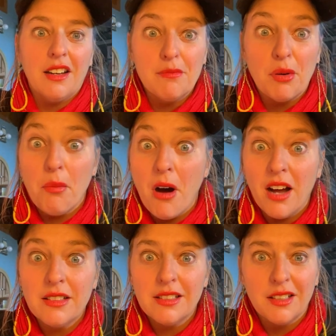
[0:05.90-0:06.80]
in
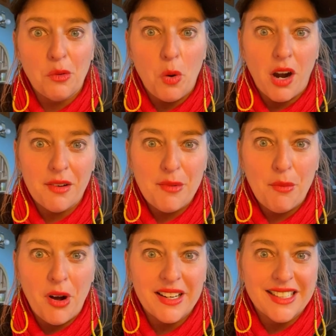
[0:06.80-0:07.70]
Vermont, in warm
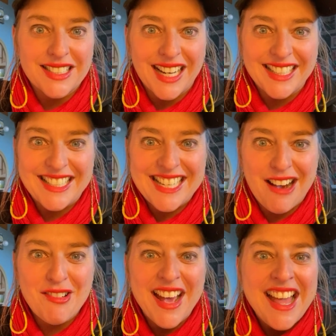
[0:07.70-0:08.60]
Vermont, in a tiny
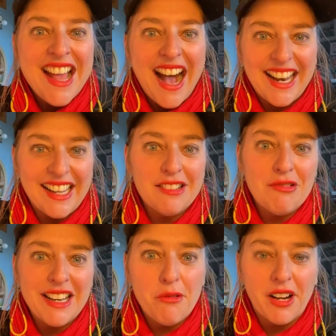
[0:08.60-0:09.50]
town. And I
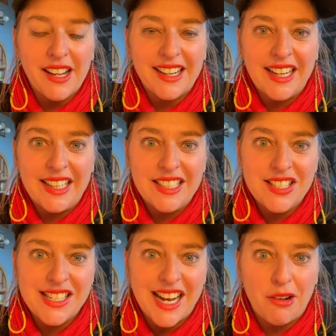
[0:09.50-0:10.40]
really want to
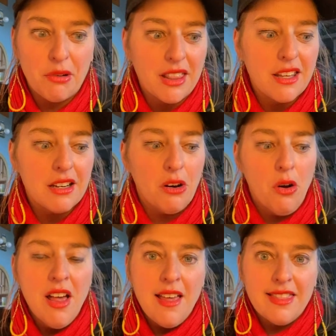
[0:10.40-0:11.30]
share with
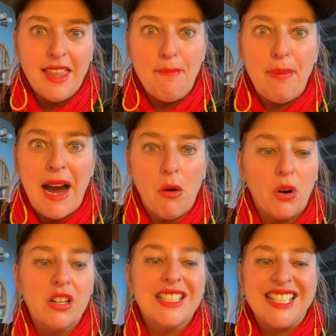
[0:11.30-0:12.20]
you the
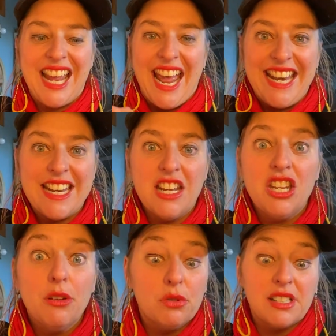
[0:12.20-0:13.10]
power 10
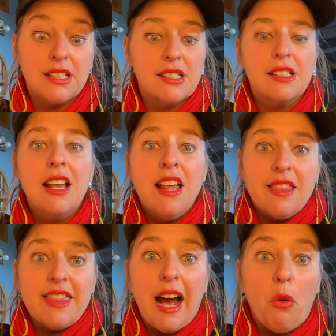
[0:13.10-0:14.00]
uses
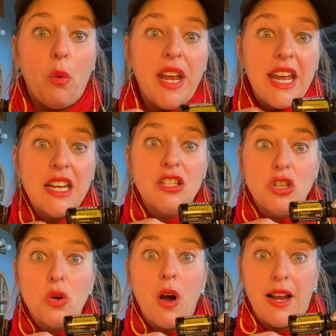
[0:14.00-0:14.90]
that we
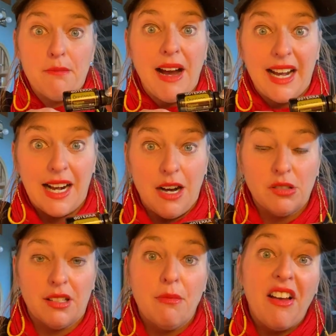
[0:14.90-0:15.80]
do at my
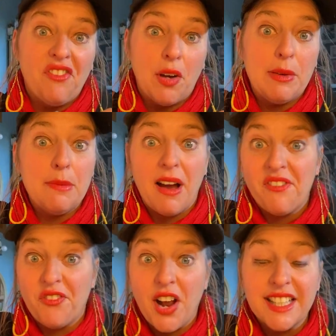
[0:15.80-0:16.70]
house and my family, my
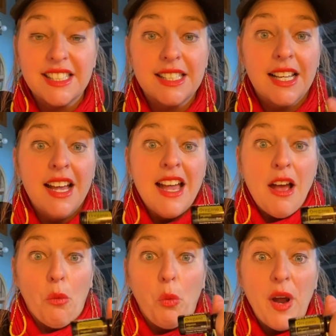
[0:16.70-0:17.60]
friends,
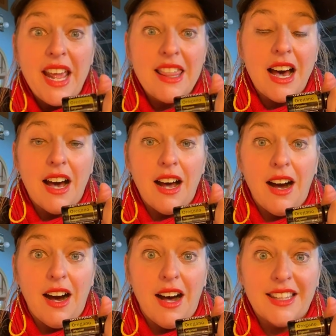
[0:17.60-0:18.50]
with
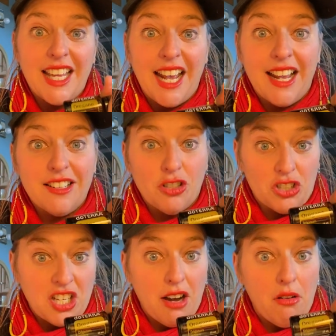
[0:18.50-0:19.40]
uh, the
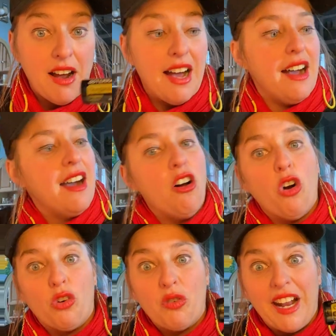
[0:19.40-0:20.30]
doTERRA
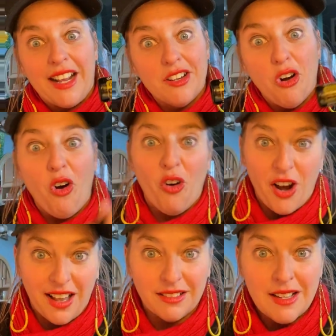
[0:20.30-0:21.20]
oregano
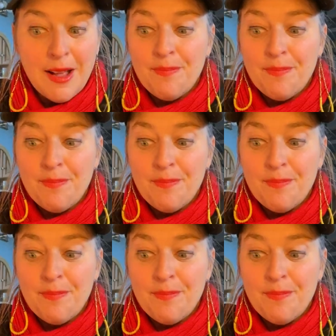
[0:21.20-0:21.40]
oil.